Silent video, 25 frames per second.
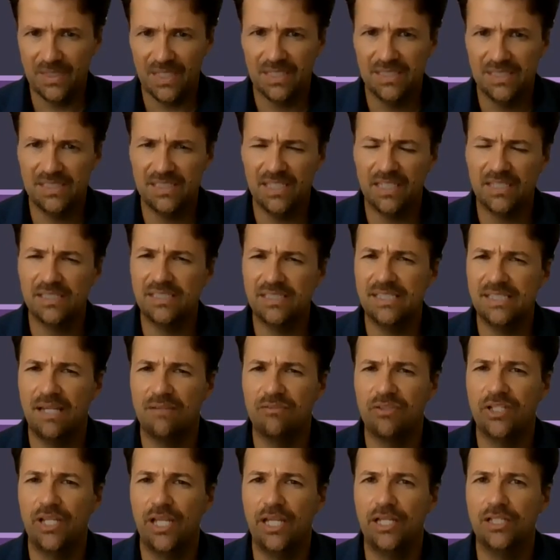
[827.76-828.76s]
600,
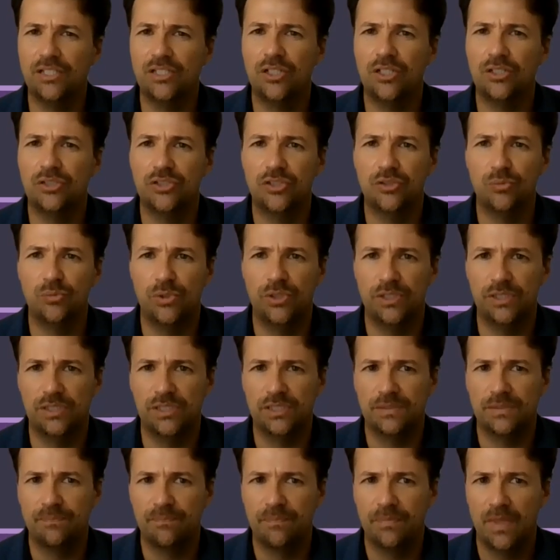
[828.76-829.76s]
700, 800
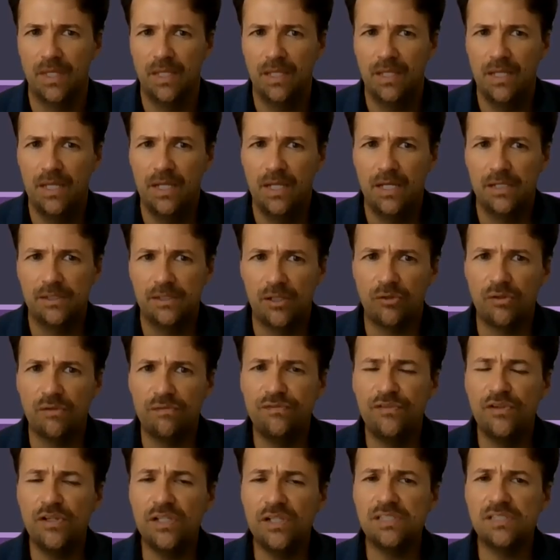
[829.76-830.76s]
words. Now, the
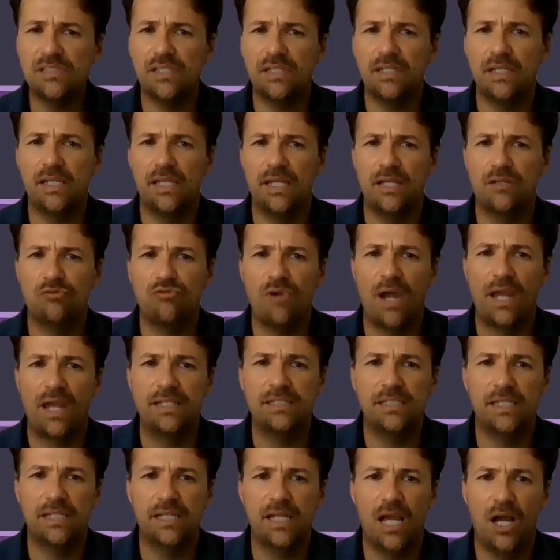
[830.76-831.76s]
first thing in
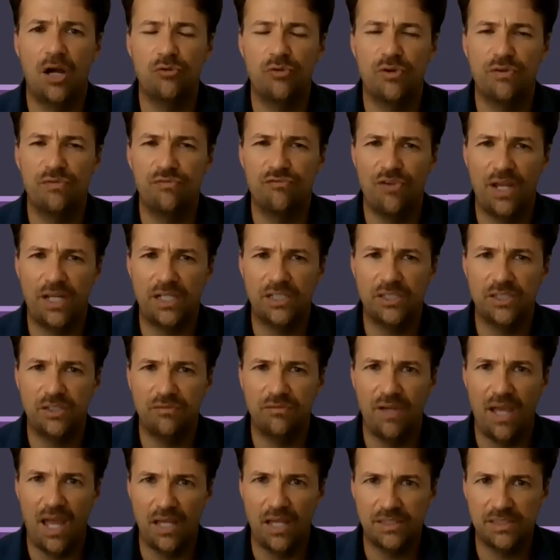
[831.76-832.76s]
writing a reflective
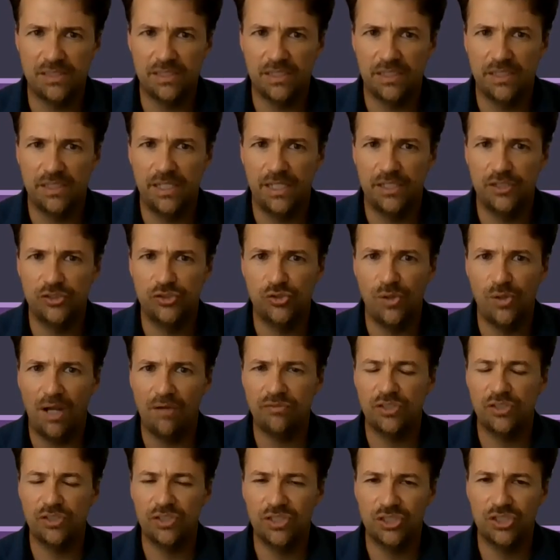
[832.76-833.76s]
essay is you have
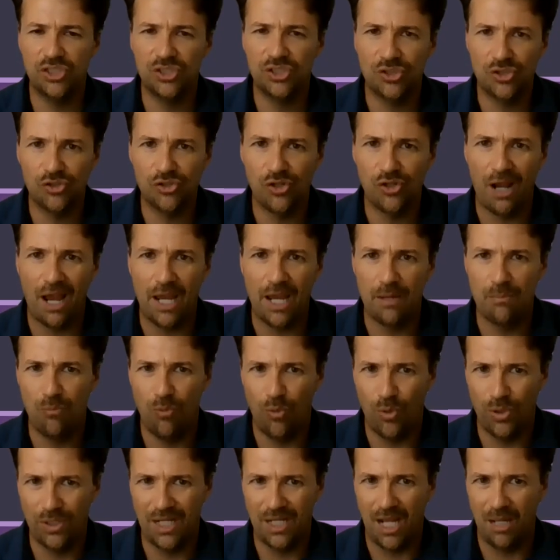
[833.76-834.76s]
to describe
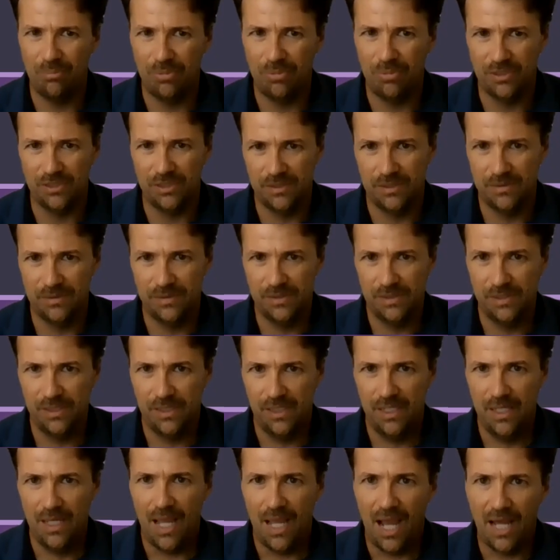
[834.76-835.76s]
what happened.
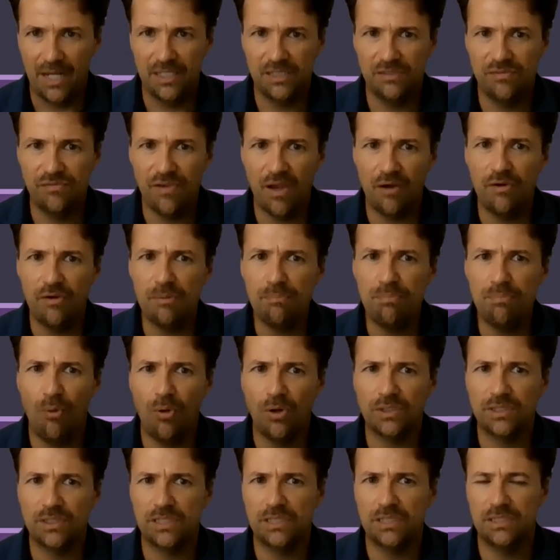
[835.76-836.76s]
And it's very
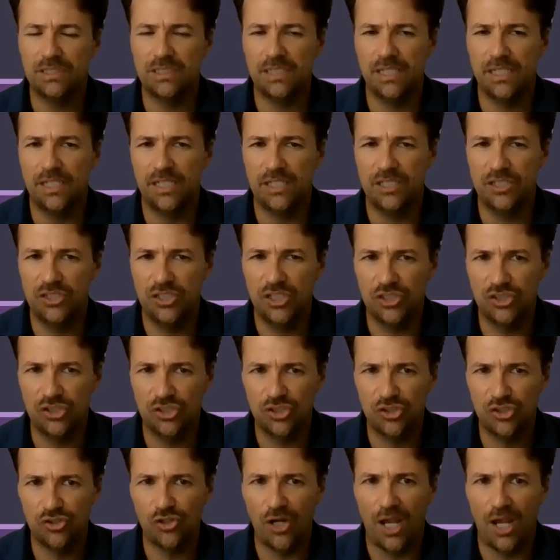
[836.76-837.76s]
important in
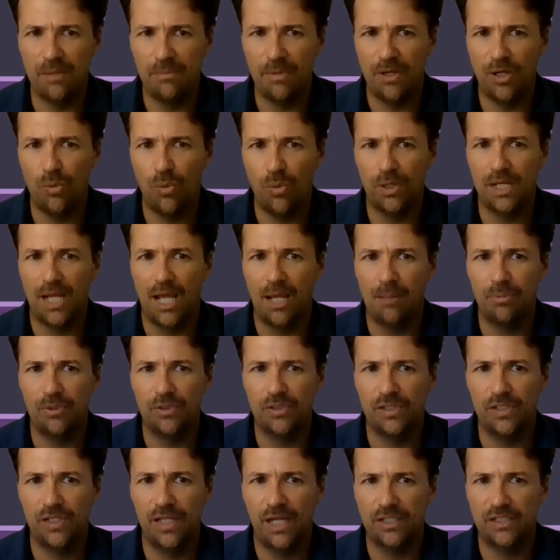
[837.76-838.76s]
describing what
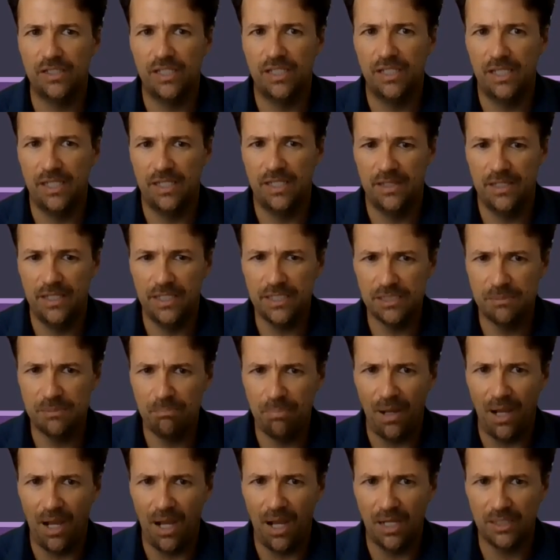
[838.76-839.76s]
happened that in this
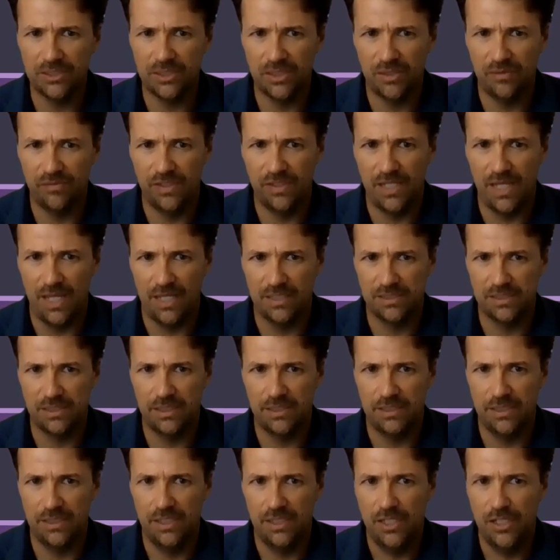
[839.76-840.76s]
part of the
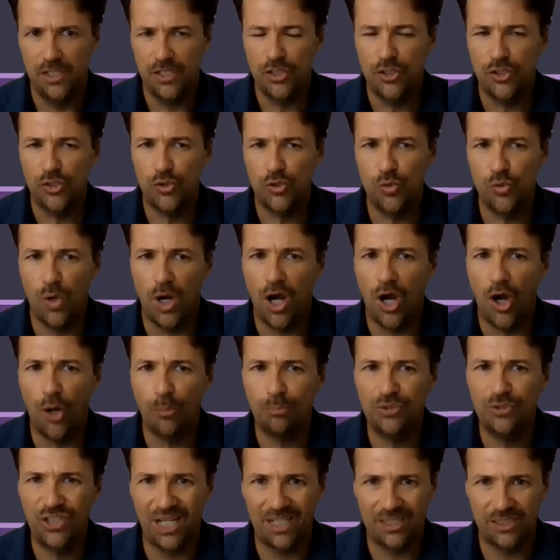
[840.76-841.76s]
essay, you are
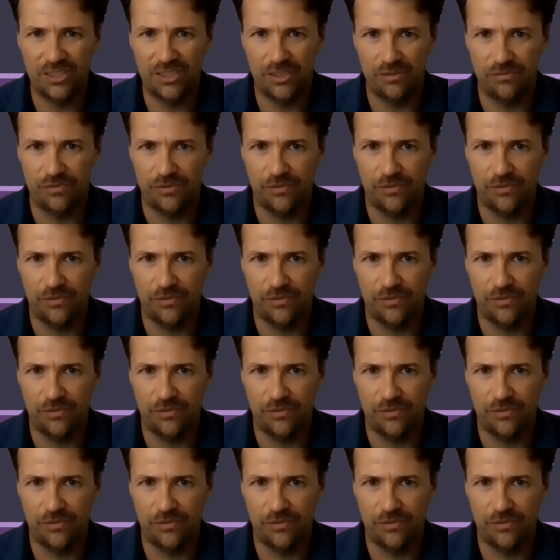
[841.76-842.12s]
objective.